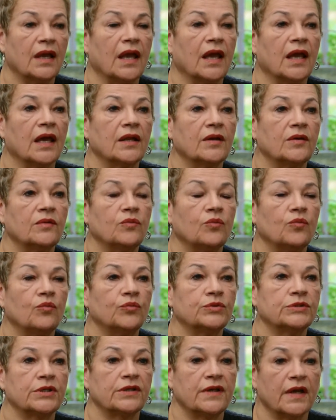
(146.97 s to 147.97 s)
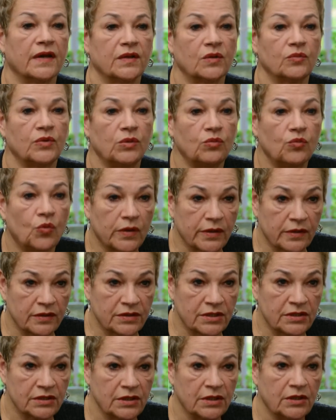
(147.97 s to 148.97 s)
and together we
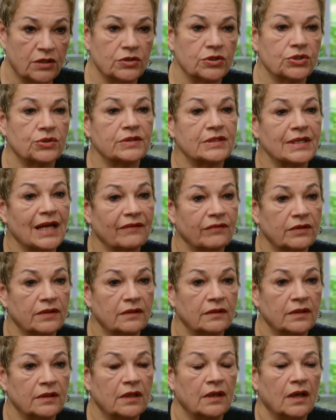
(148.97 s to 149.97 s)
worked towards having